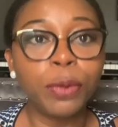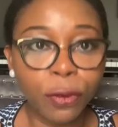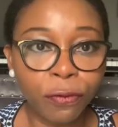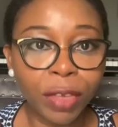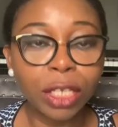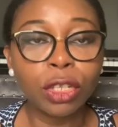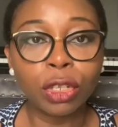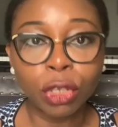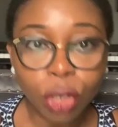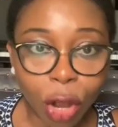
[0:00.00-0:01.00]
moving,
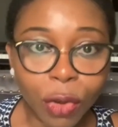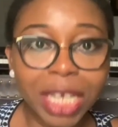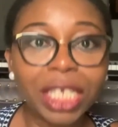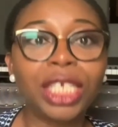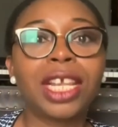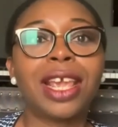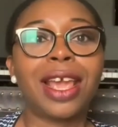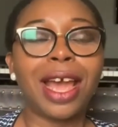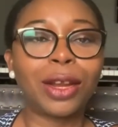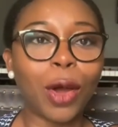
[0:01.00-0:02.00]
storage,
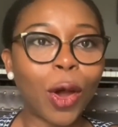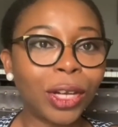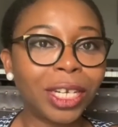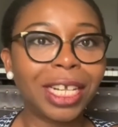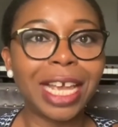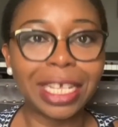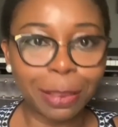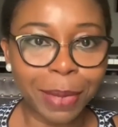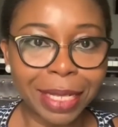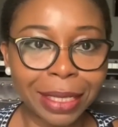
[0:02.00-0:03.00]
and other
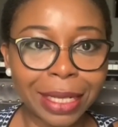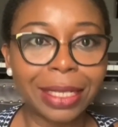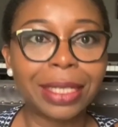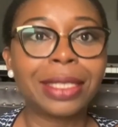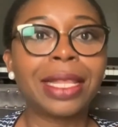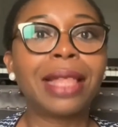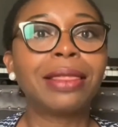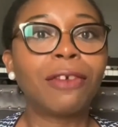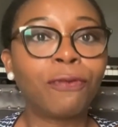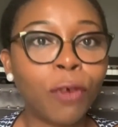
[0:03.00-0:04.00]
expenses
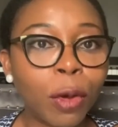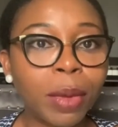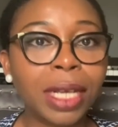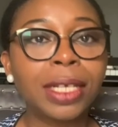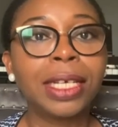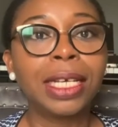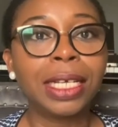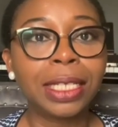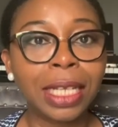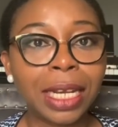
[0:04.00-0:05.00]
that the former
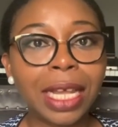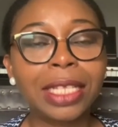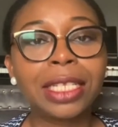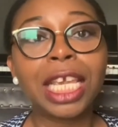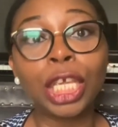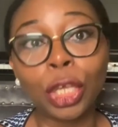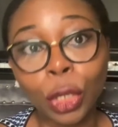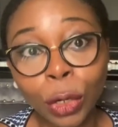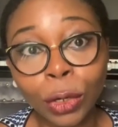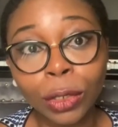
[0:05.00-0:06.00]
tenant
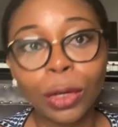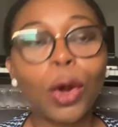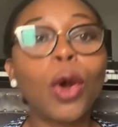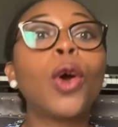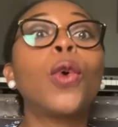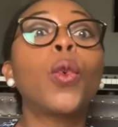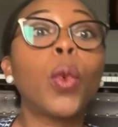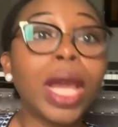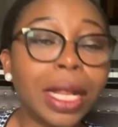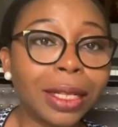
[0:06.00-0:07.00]
incurred or
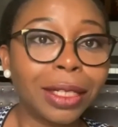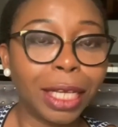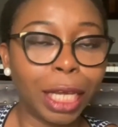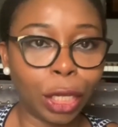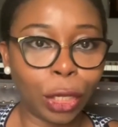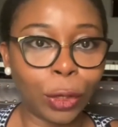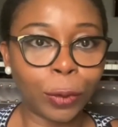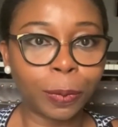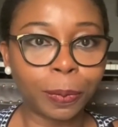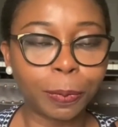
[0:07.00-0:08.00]
will
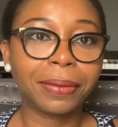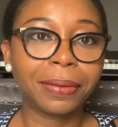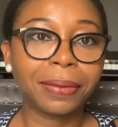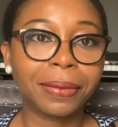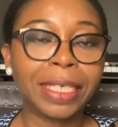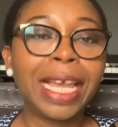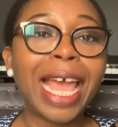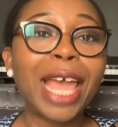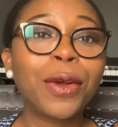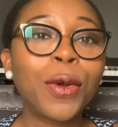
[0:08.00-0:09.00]
incur.
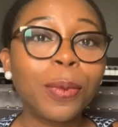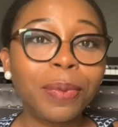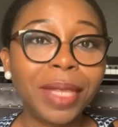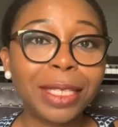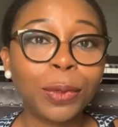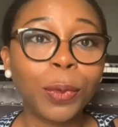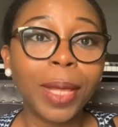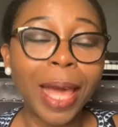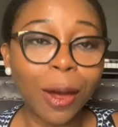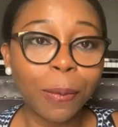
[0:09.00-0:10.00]
I hope this will
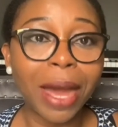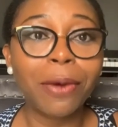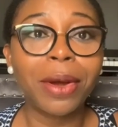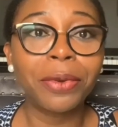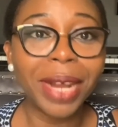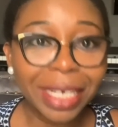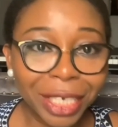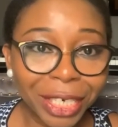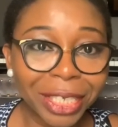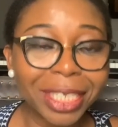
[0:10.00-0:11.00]
help our
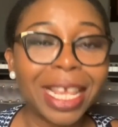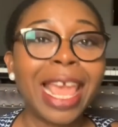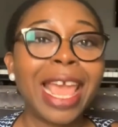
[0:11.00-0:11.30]
renters